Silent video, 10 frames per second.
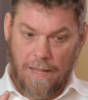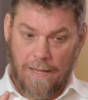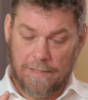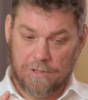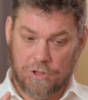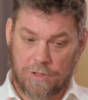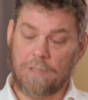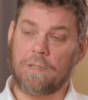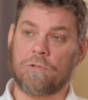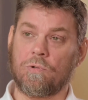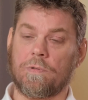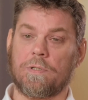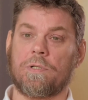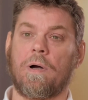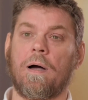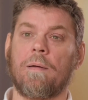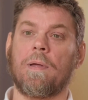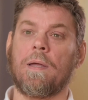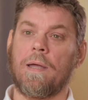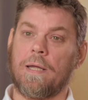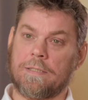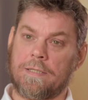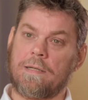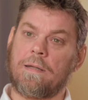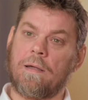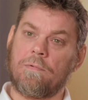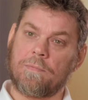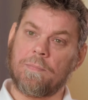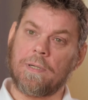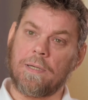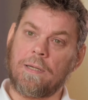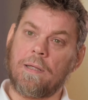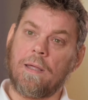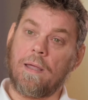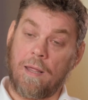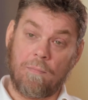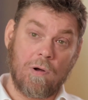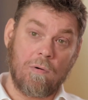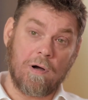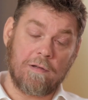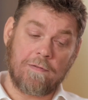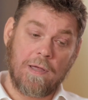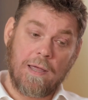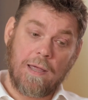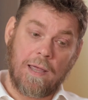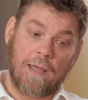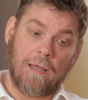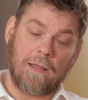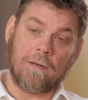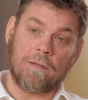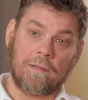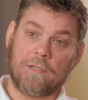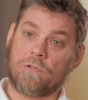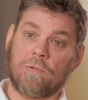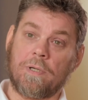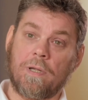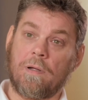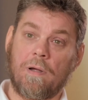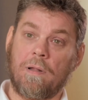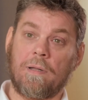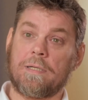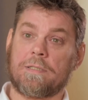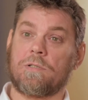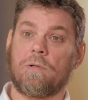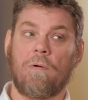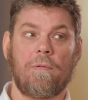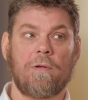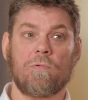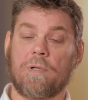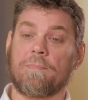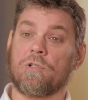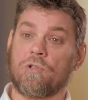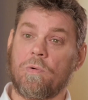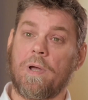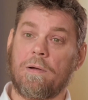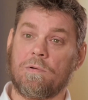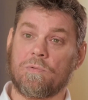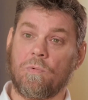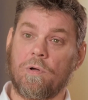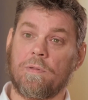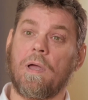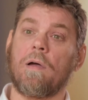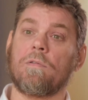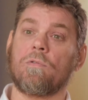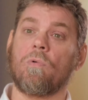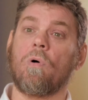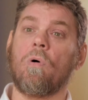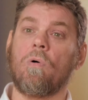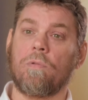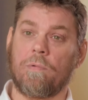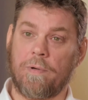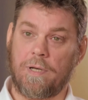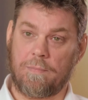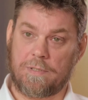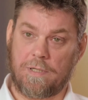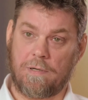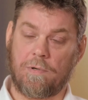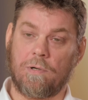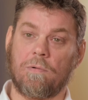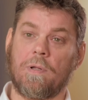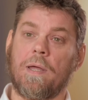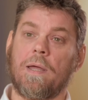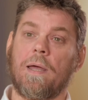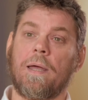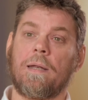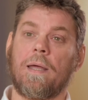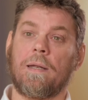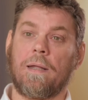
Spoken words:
and she took the time and sat down with me and my wife and literally at least, I think it was up to 2 hours worth going through all the reading material. And